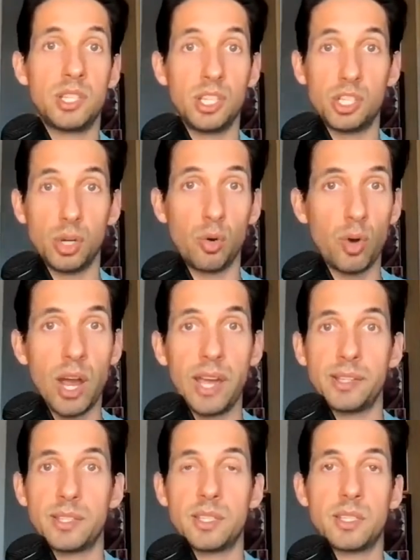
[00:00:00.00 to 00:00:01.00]
digital
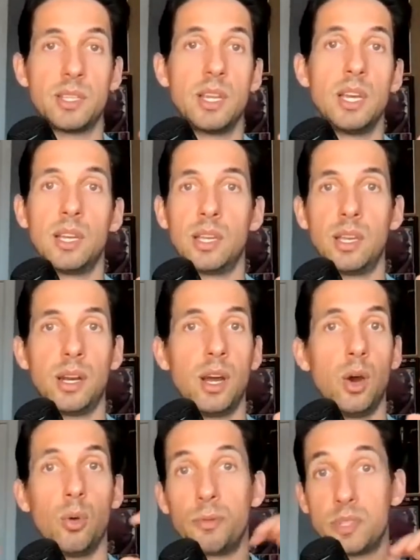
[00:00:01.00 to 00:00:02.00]
rights, you
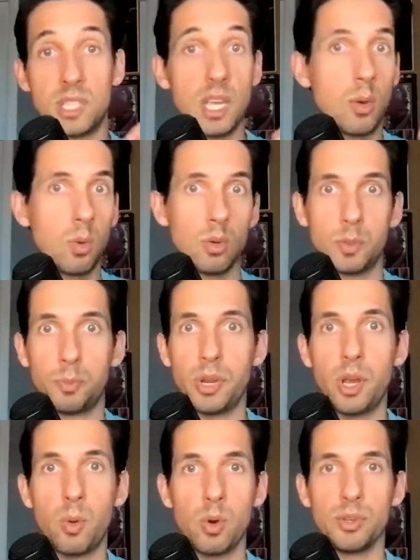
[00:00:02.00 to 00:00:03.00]
know, sequels,
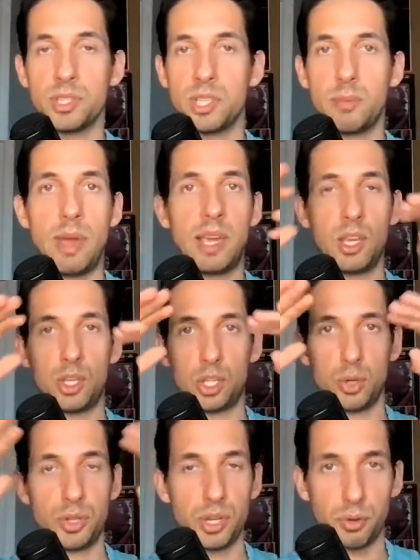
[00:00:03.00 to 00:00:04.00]
prequels, and making
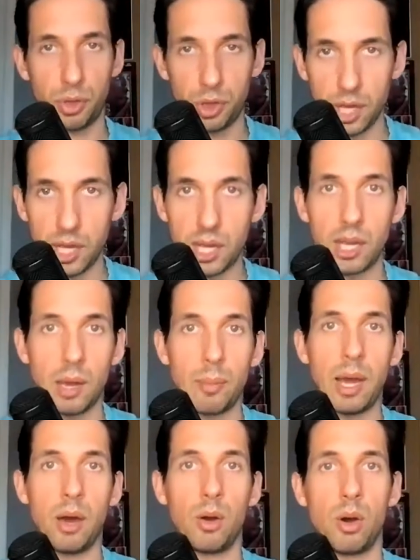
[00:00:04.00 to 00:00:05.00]
sure that you're thinking
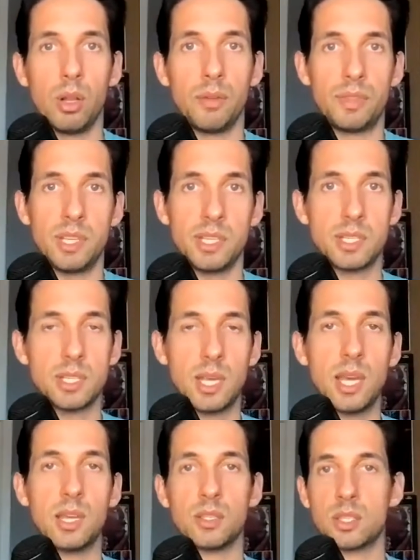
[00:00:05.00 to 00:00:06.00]
about all of these
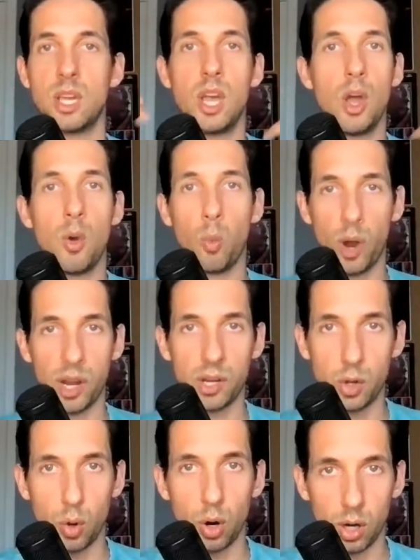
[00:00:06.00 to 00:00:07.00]
things when
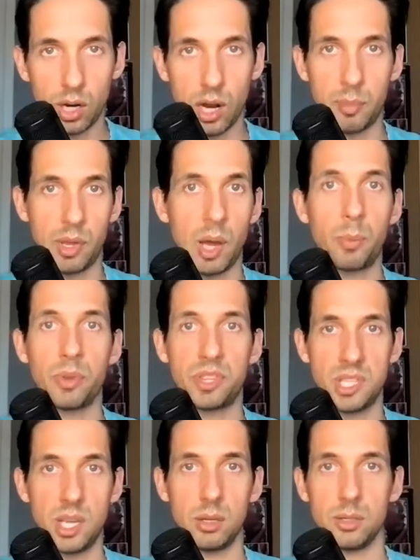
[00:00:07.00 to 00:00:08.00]
you're coming up with
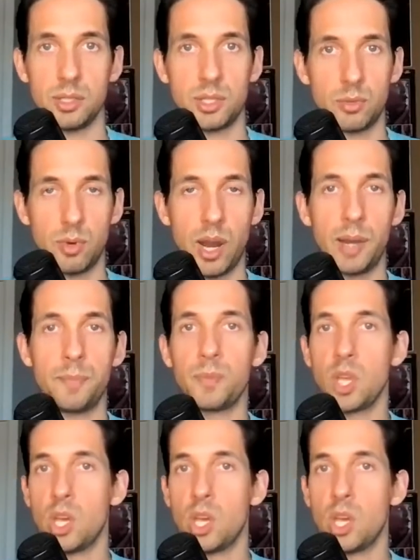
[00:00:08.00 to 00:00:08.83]
deals, right?